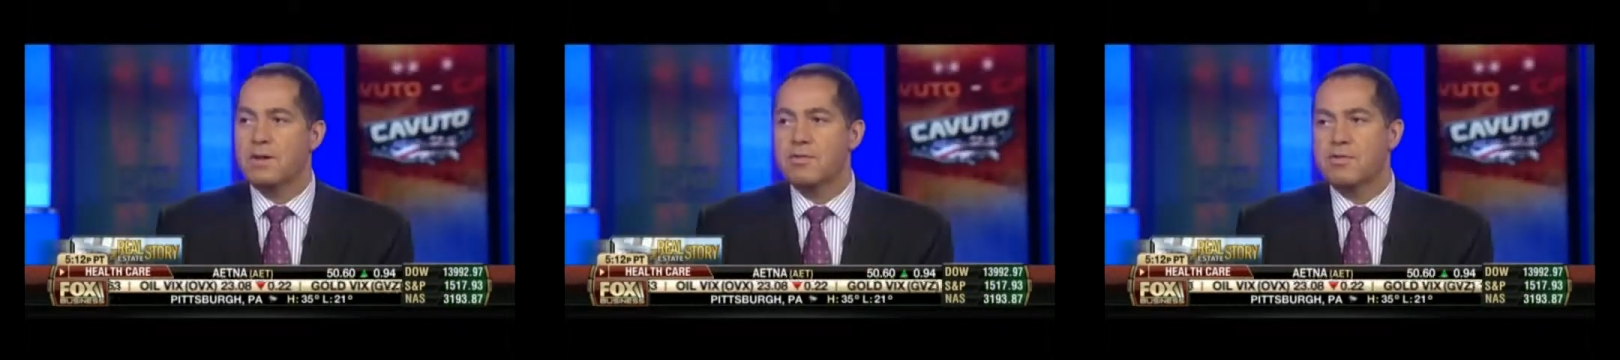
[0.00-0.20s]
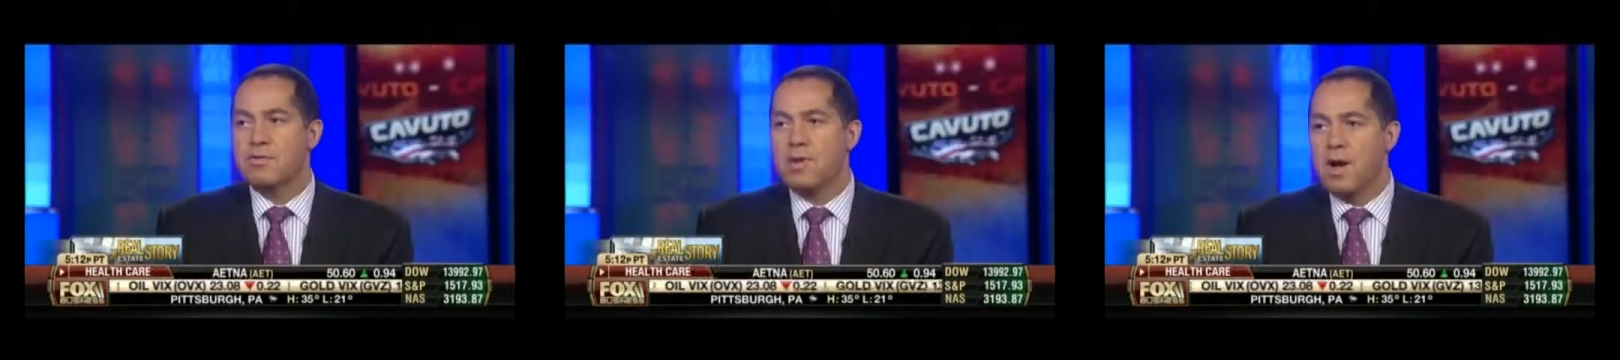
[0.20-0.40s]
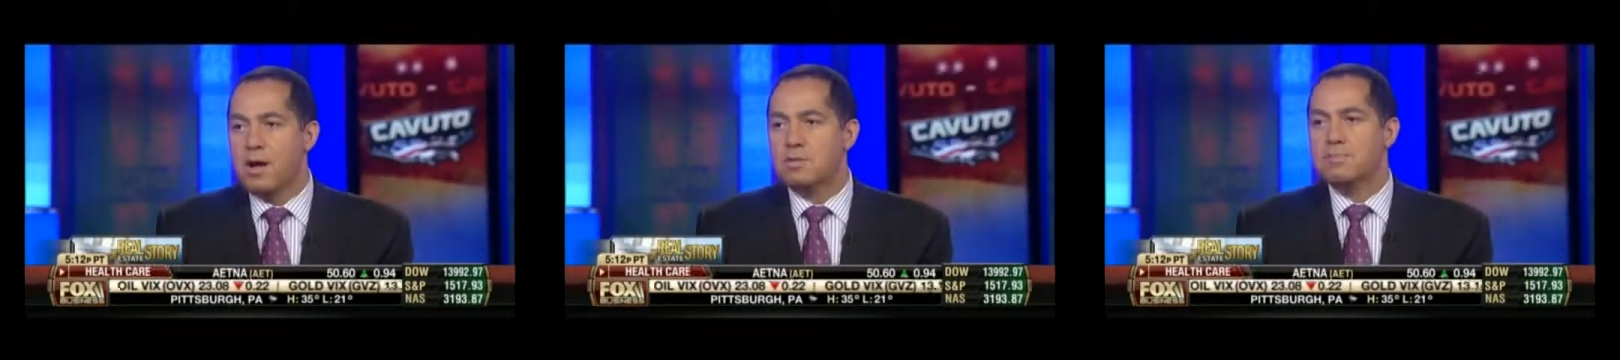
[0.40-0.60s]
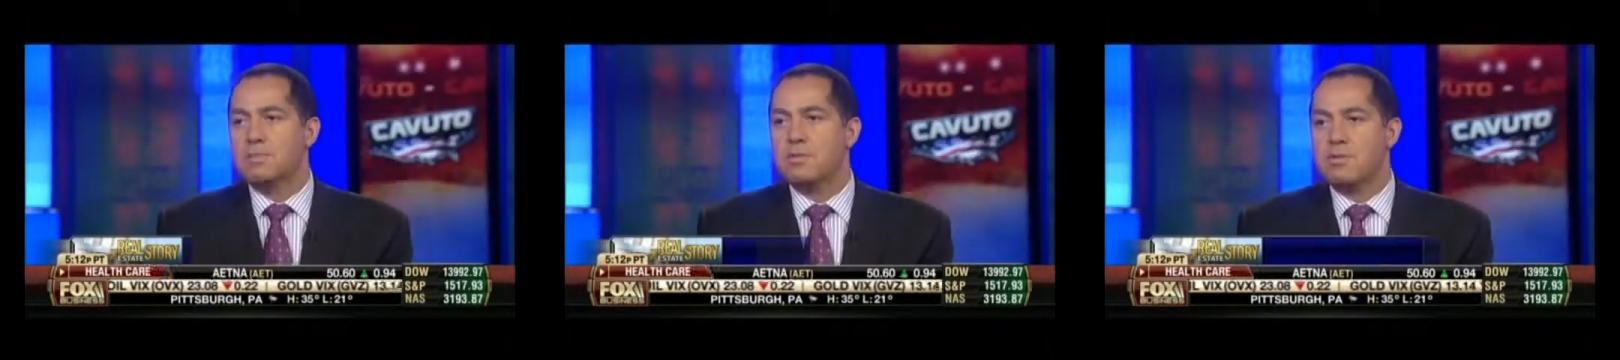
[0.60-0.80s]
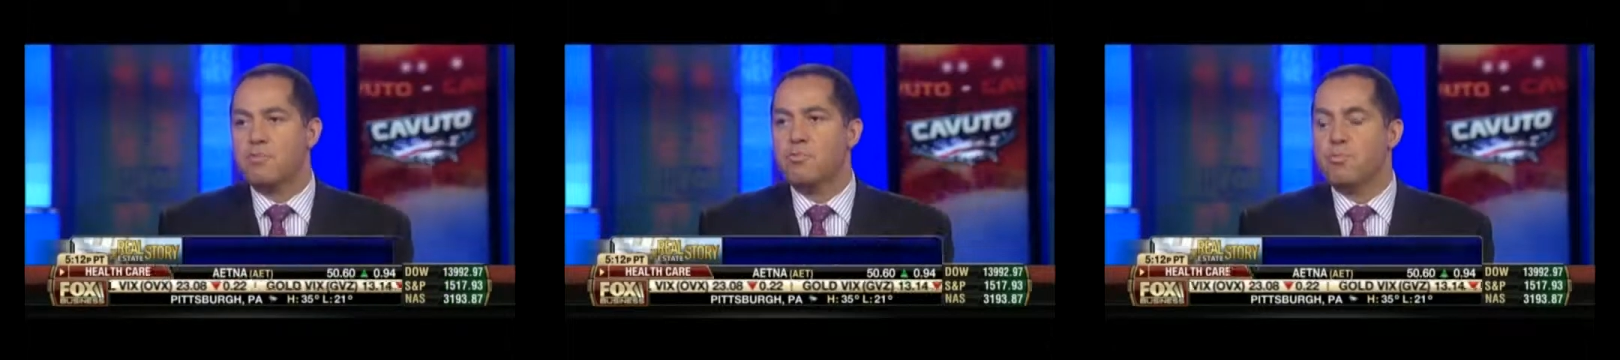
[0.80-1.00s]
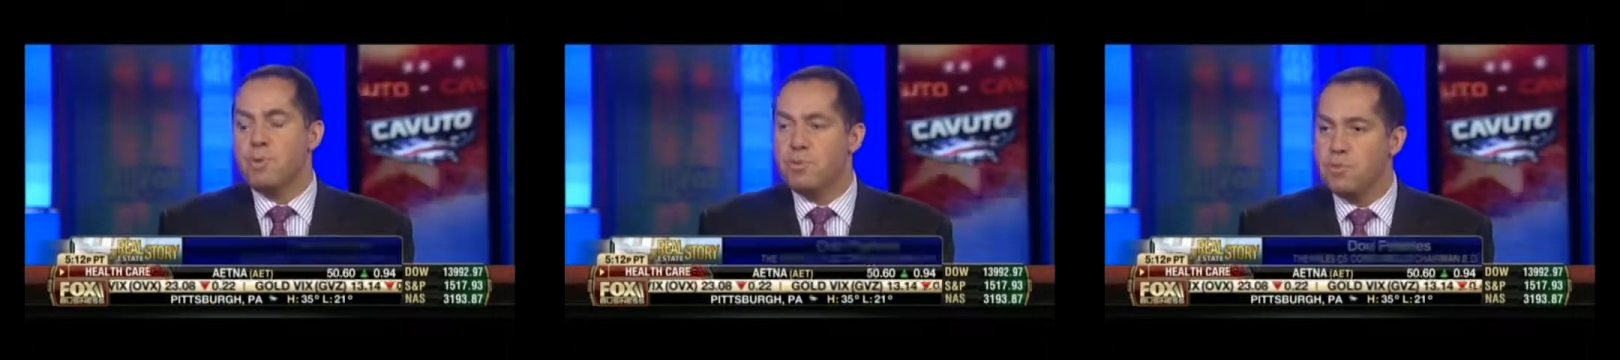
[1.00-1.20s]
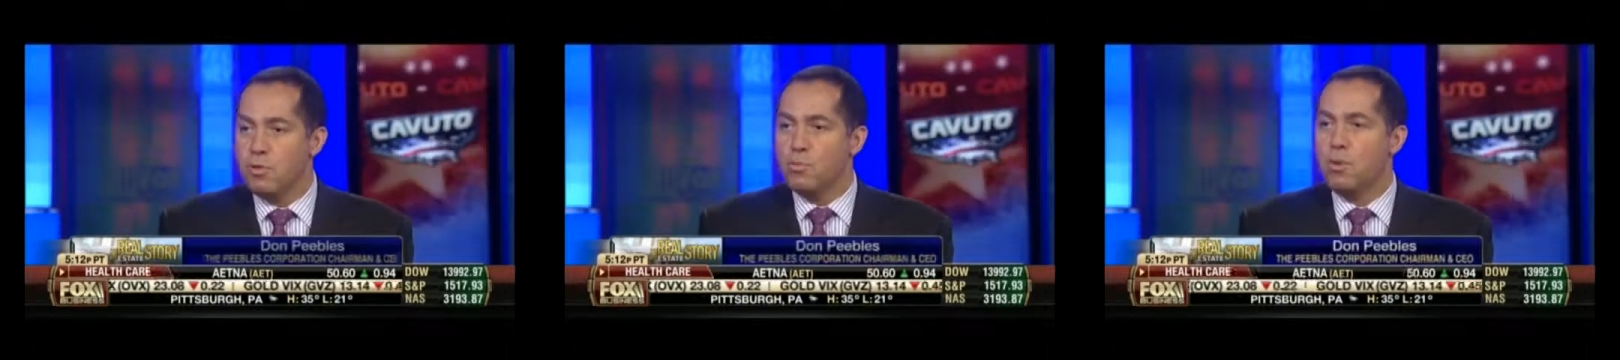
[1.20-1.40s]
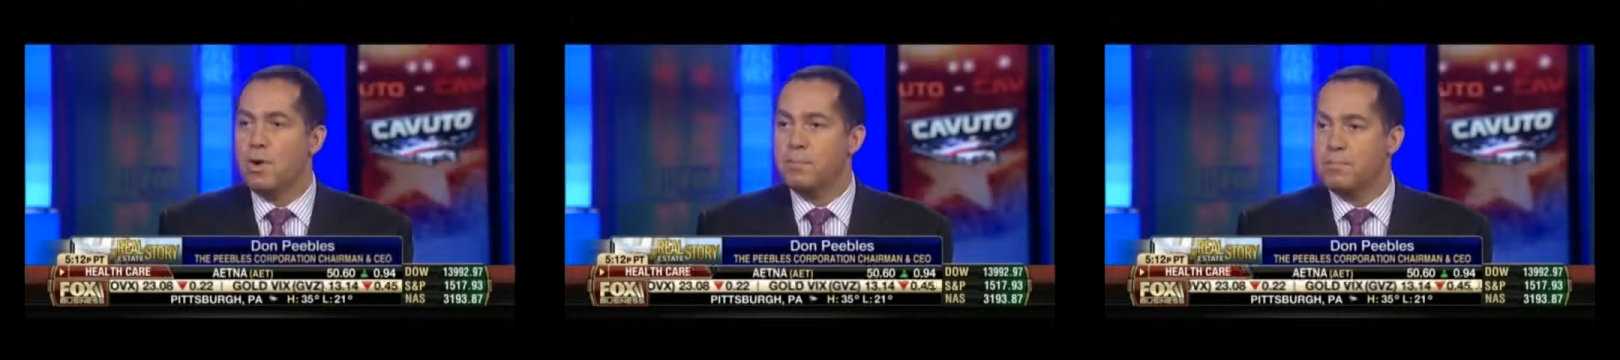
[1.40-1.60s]
Stockman is
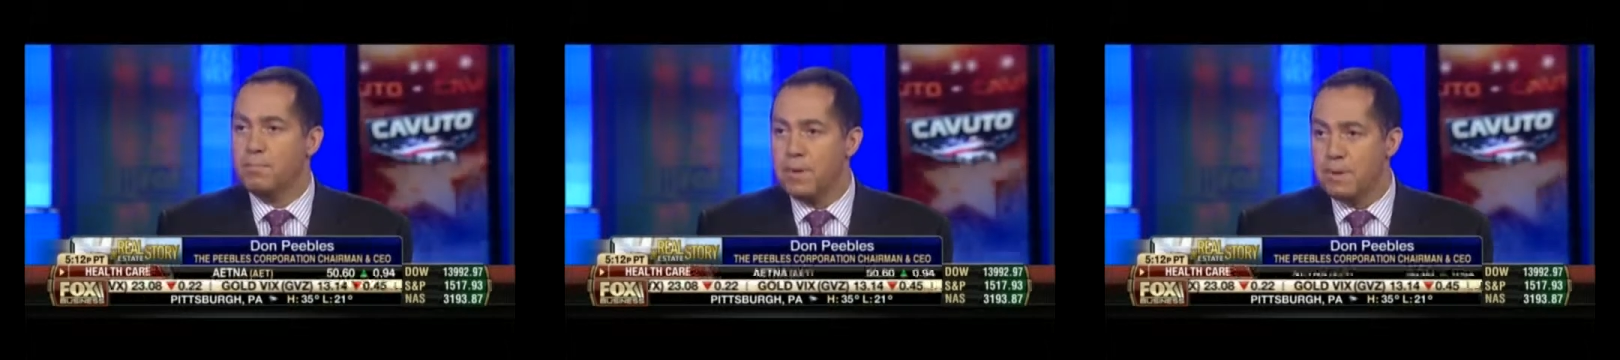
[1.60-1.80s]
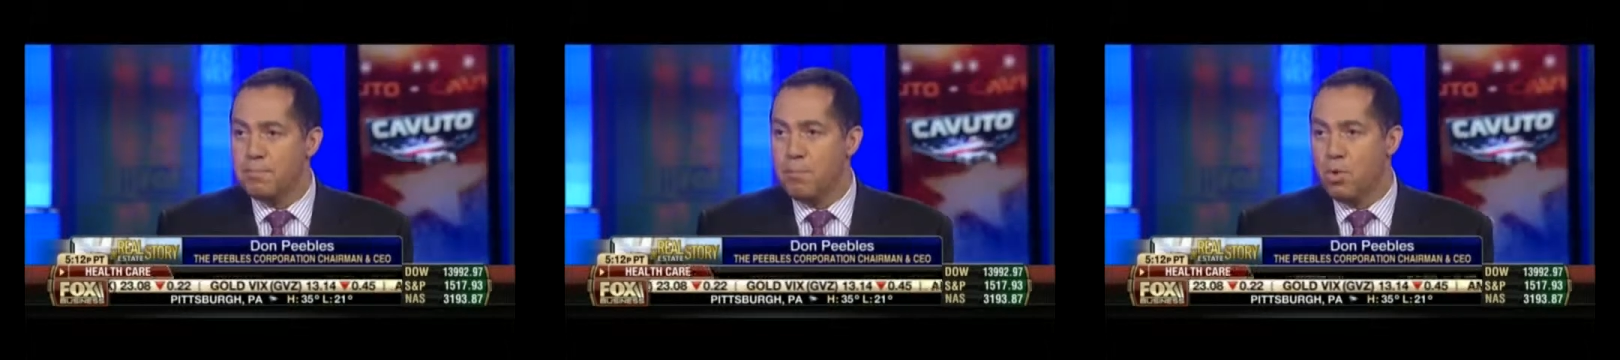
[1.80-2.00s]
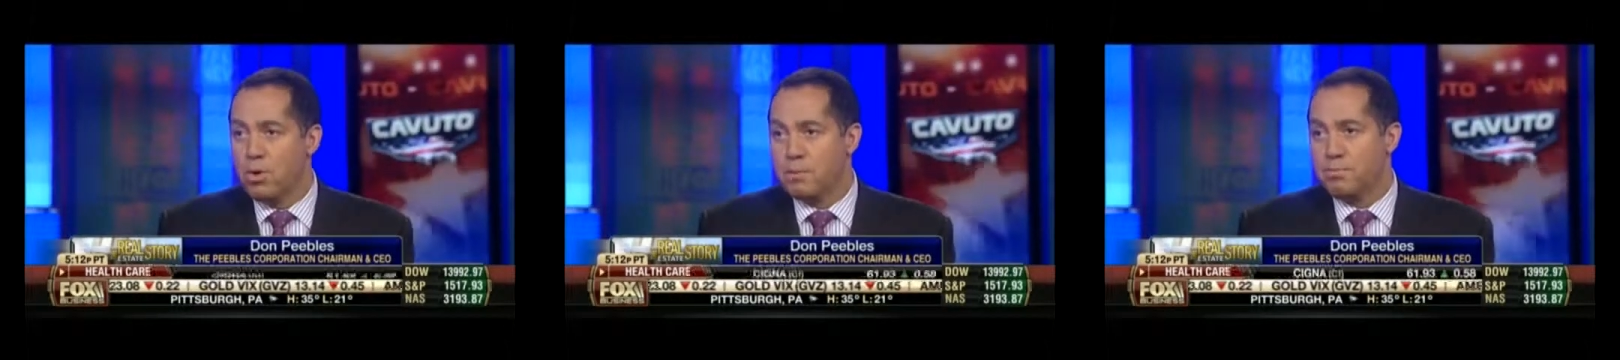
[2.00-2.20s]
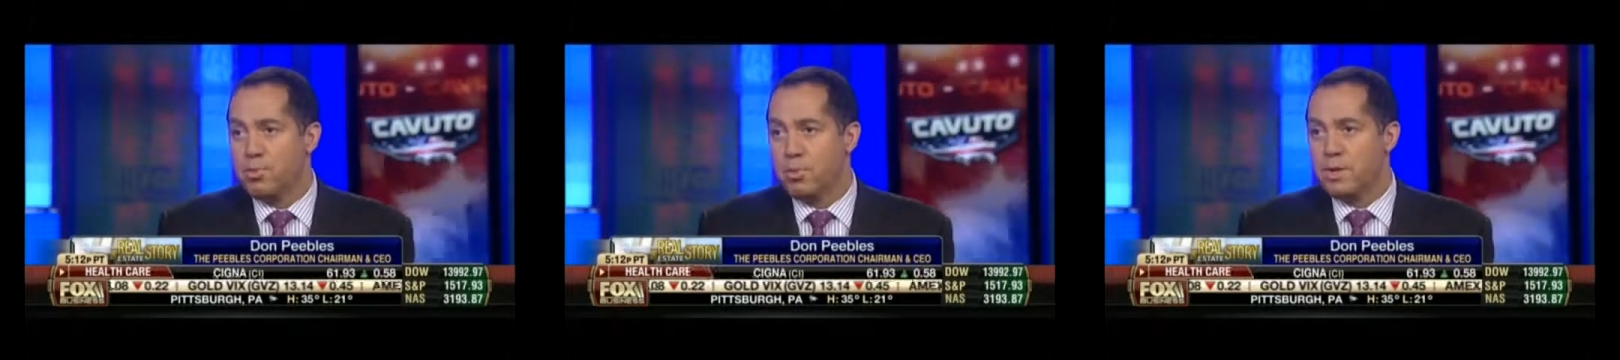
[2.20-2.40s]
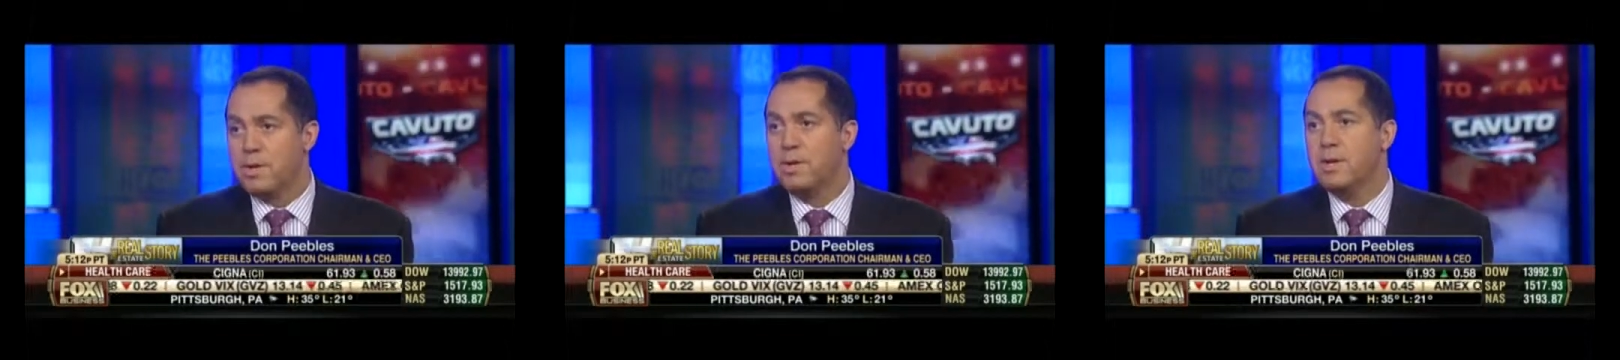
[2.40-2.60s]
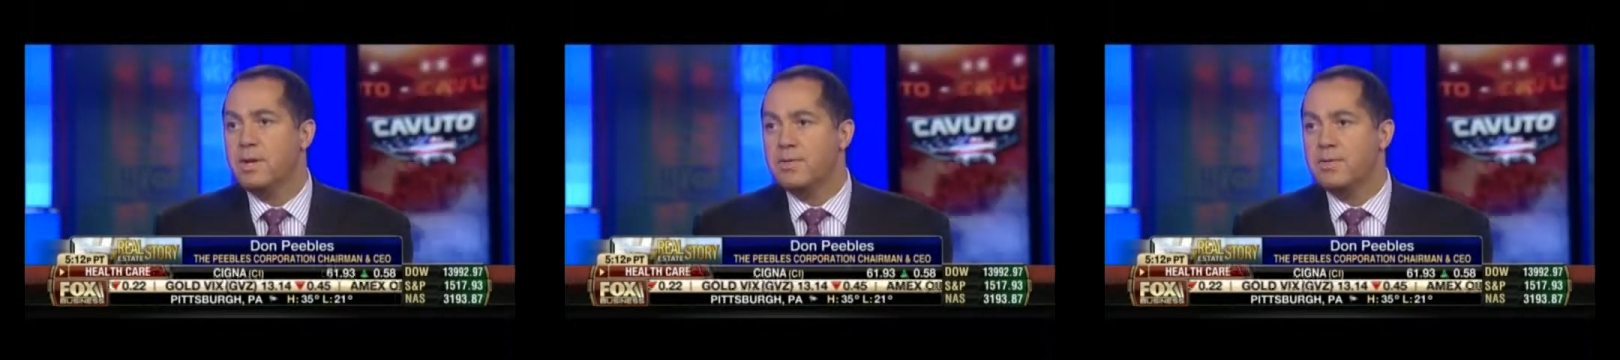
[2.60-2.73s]
missing one important point.